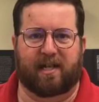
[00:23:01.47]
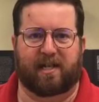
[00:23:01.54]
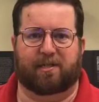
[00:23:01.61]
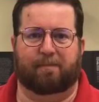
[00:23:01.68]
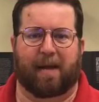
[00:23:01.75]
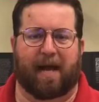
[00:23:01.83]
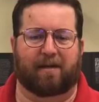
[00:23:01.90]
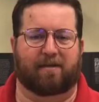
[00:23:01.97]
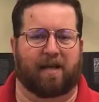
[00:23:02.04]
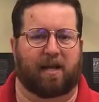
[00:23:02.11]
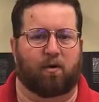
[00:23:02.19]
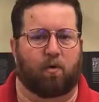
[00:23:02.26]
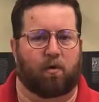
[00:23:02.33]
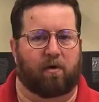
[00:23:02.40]
us back to
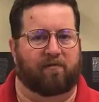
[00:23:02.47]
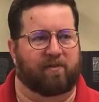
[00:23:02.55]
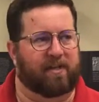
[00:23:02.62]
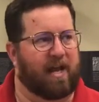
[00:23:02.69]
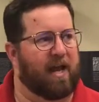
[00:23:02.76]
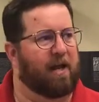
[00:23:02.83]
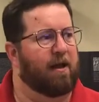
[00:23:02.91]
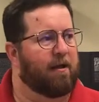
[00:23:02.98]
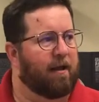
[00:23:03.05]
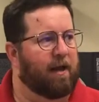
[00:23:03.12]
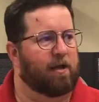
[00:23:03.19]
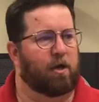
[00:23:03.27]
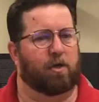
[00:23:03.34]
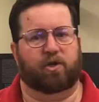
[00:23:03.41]
that quarter of a day,
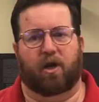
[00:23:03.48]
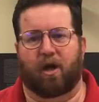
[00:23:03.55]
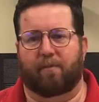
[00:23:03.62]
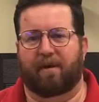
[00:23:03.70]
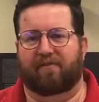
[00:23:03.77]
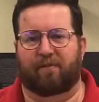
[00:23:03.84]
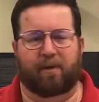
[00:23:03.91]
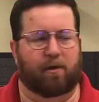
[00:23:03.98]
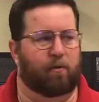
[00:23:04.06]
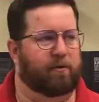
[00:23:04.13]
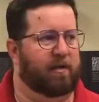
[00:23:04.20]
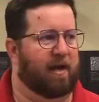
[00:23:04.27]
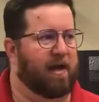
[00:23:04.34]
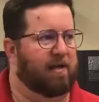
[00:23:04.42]
and y'all should all be familiar with
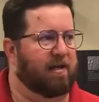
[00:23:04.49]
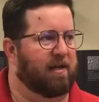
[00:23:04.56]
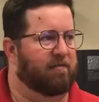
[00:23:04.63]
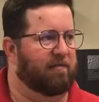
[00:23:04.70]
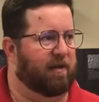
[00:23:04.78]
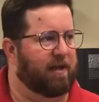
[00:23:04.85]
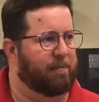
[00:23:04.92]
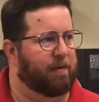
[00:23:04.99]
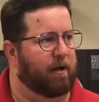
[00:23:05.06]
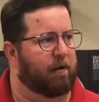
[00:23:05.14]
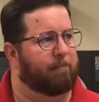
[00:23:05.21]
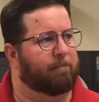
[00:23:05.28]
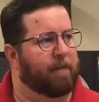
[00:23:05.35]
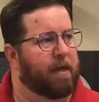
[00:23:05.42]
the idea of a leap year.